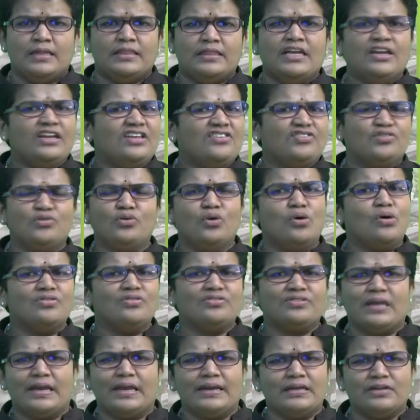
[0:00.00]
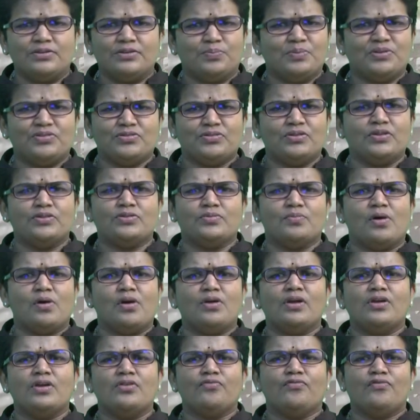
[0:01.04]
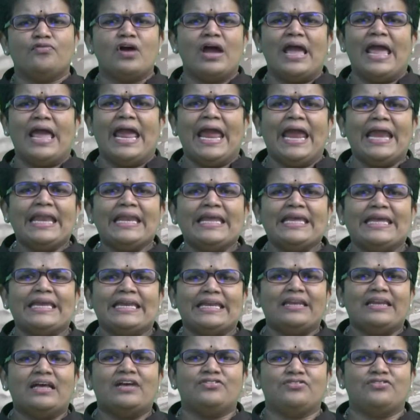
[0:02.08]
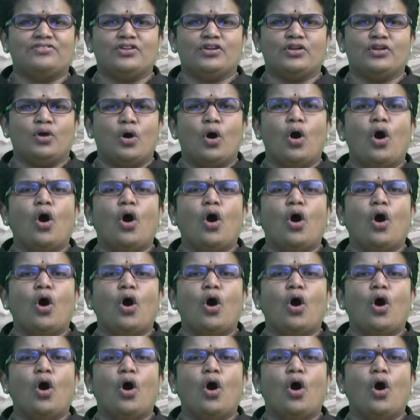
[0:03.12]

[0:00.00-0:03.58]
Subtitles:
There is no standard business model for any industry